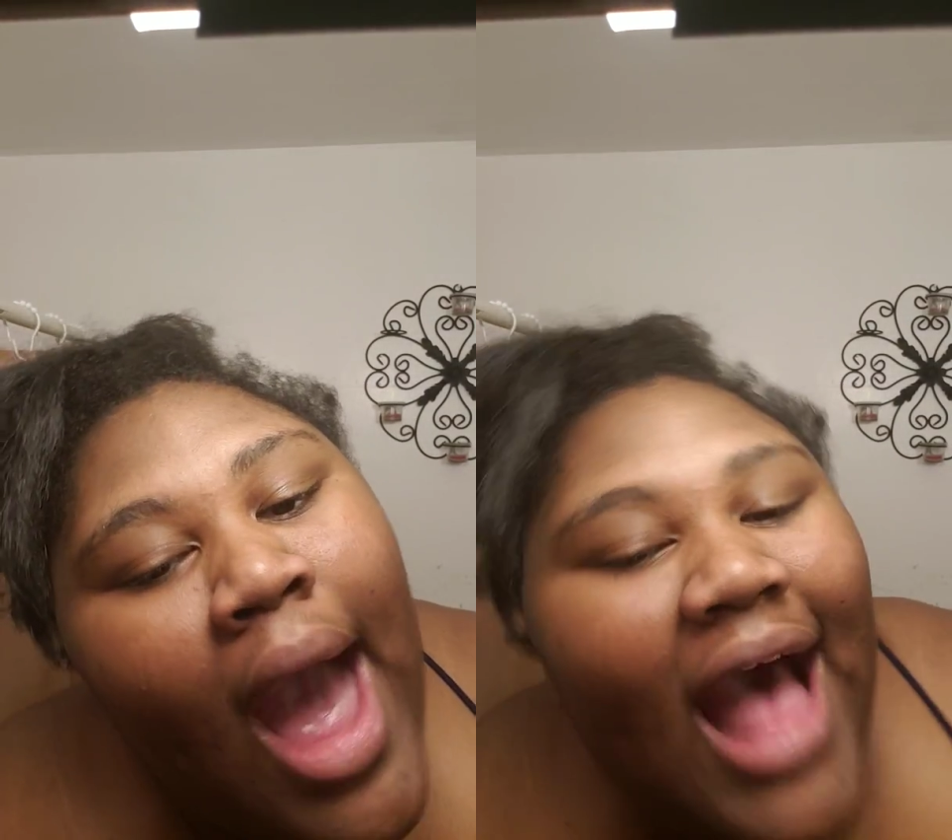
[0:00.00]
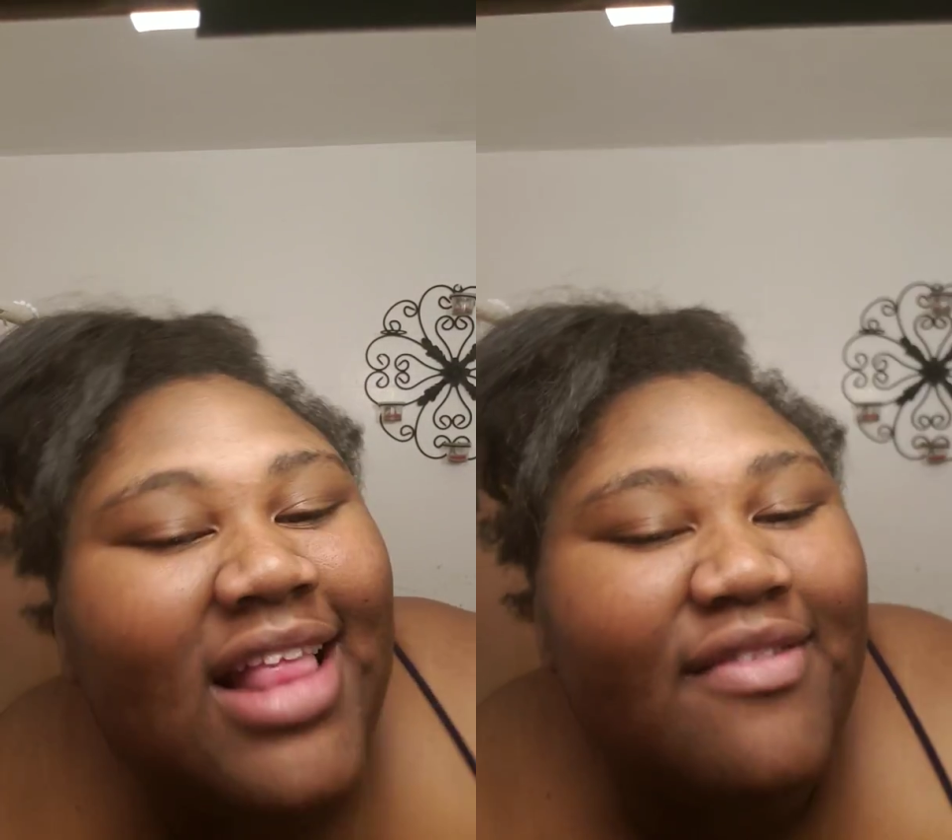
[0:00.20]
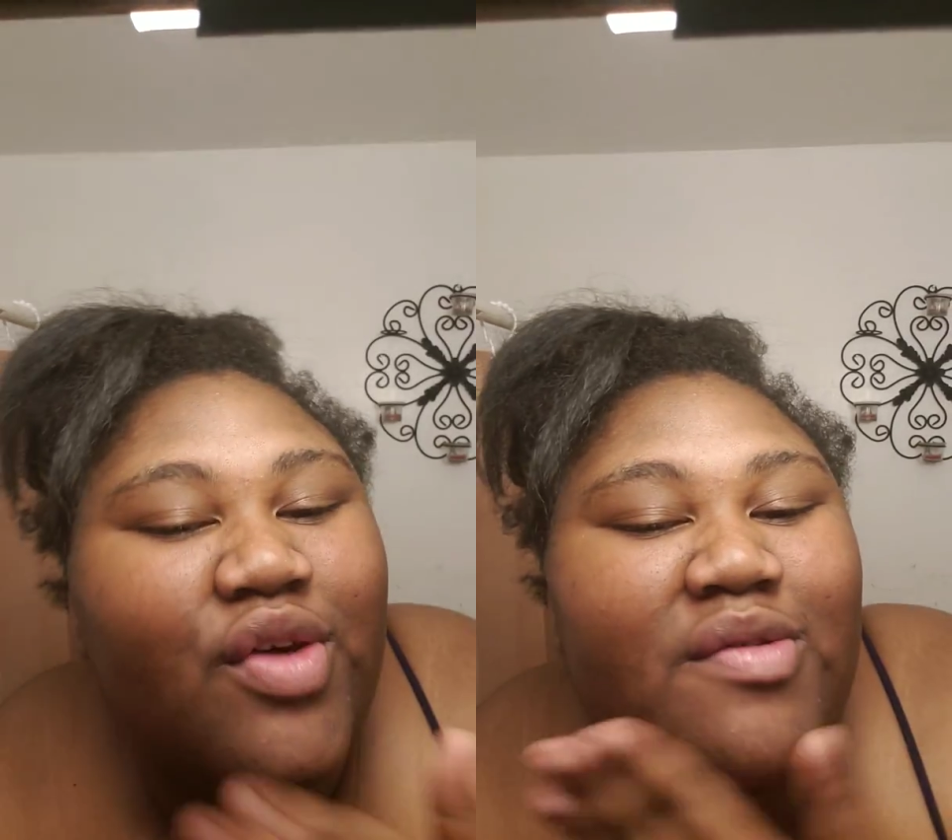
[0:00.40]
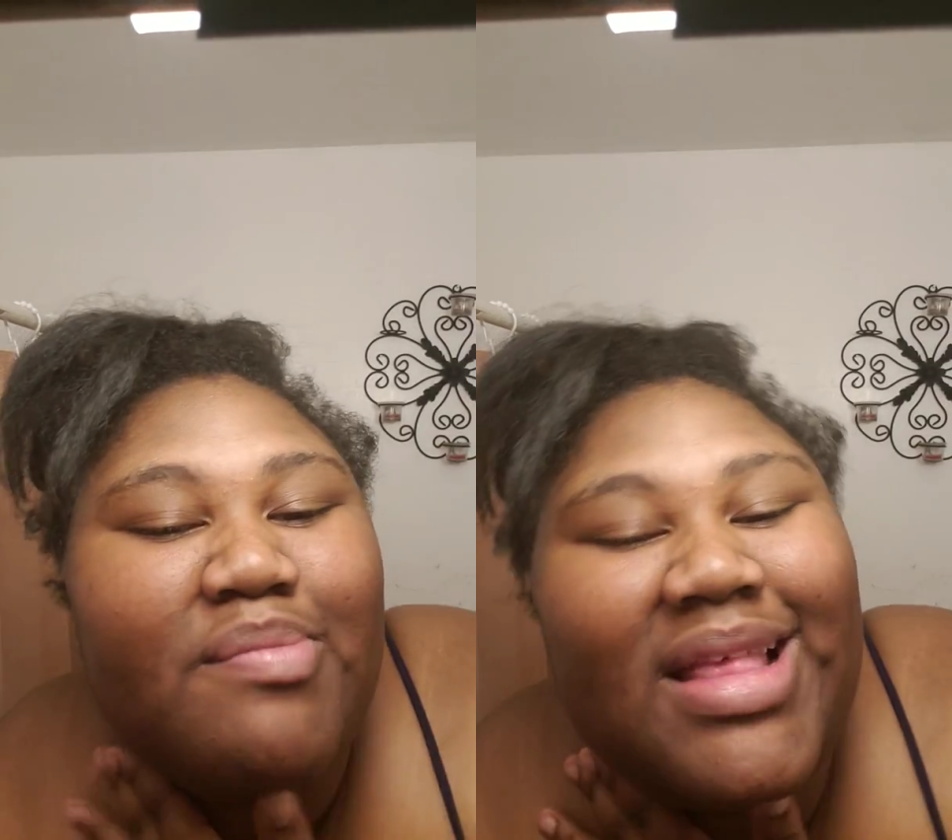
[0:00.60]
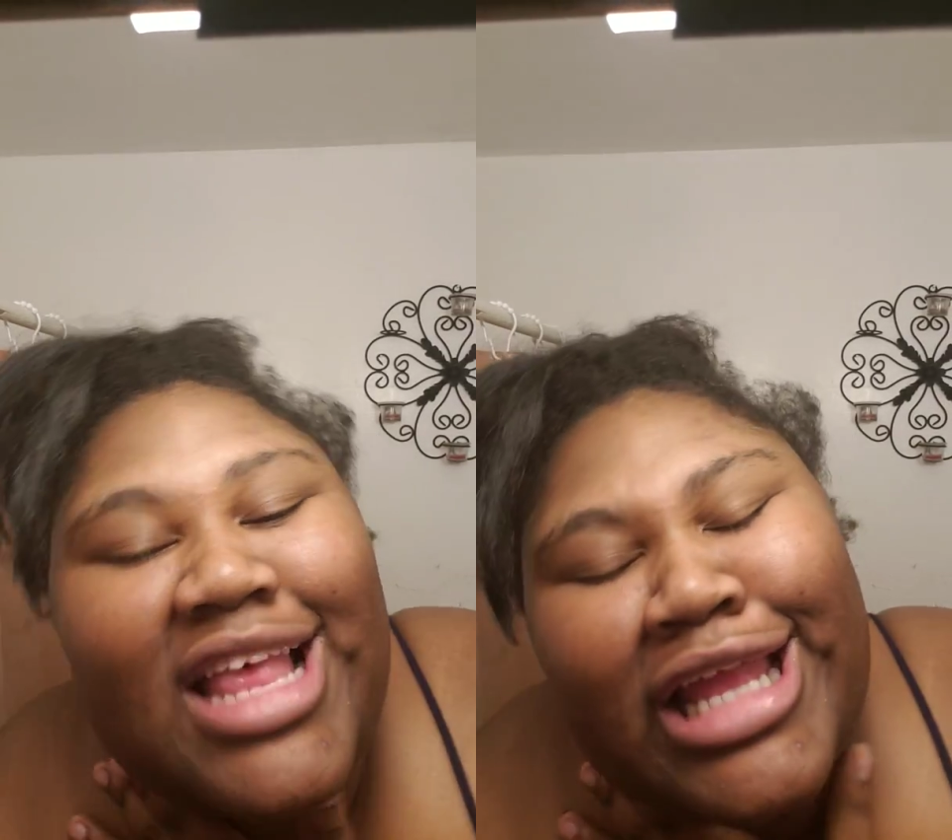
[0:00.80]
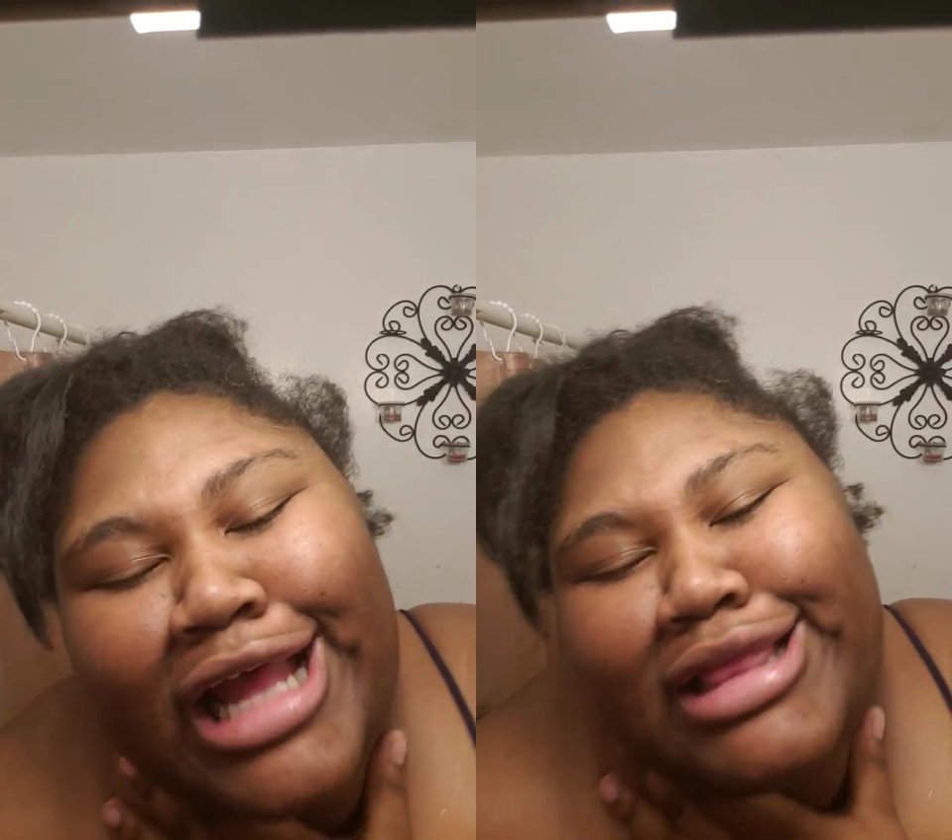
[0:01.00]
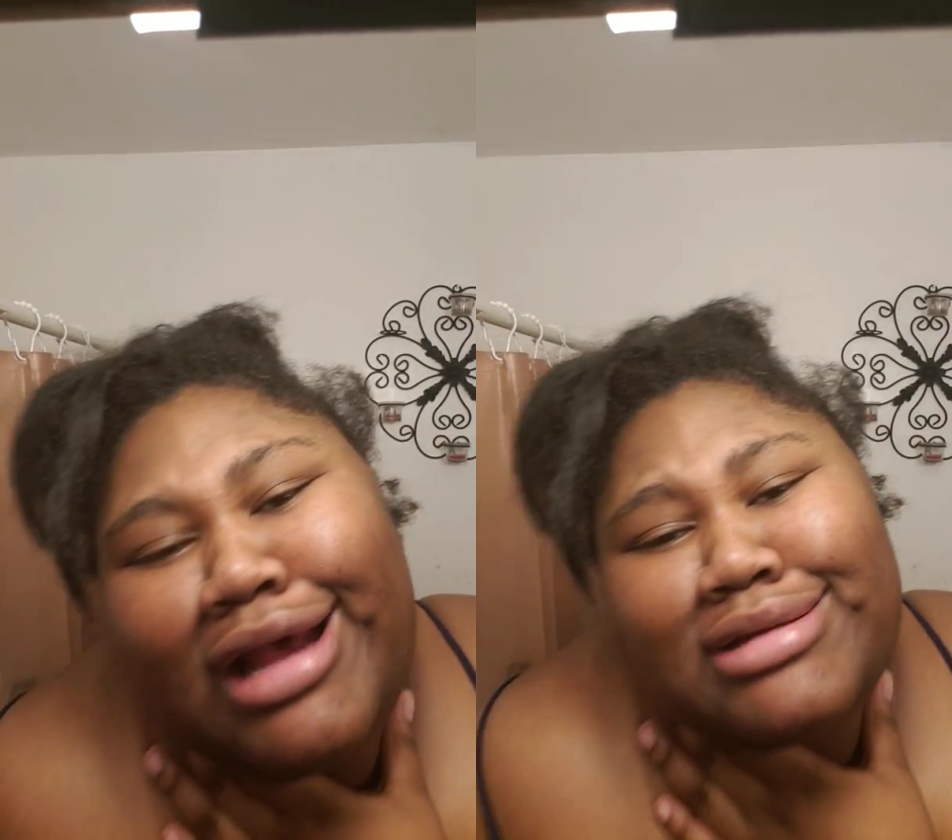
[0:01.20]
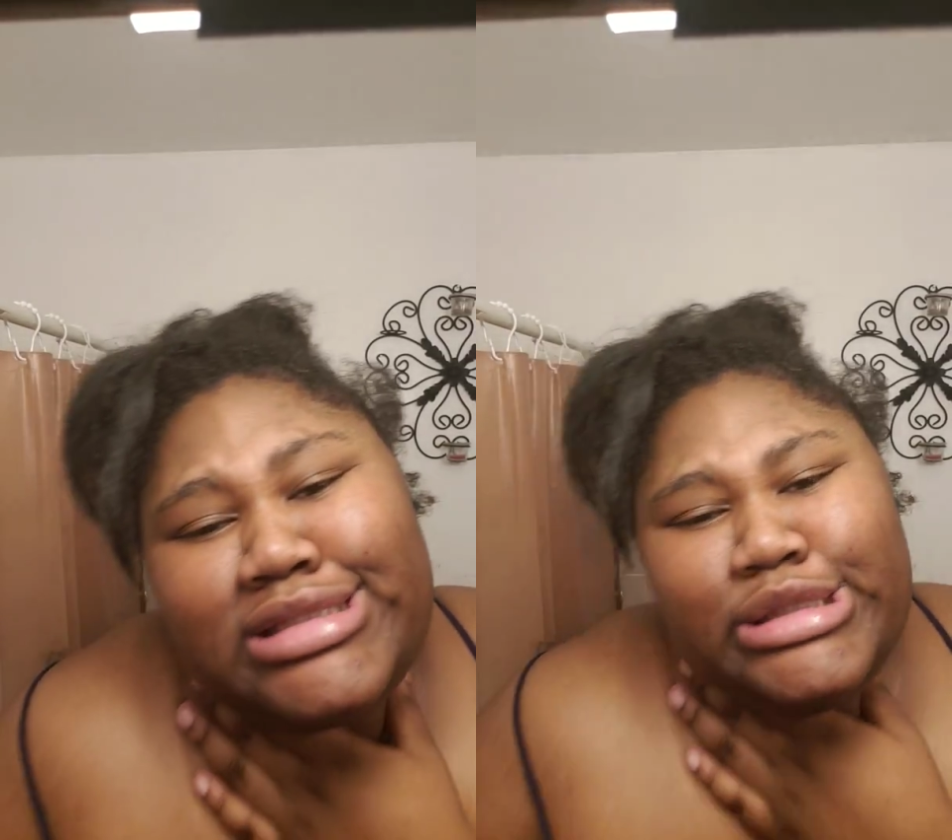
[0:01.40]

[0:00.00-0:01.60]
I love you in peace, and I'll talk